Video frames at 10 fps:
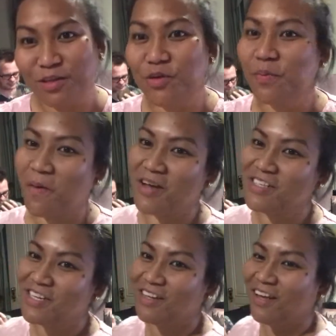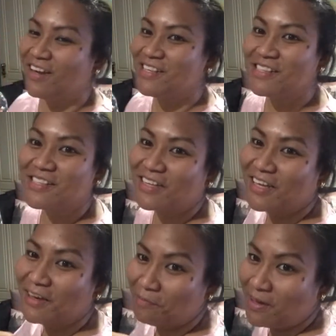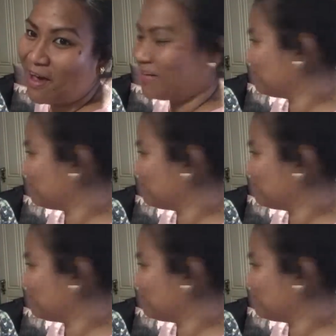two person and he's sitting behind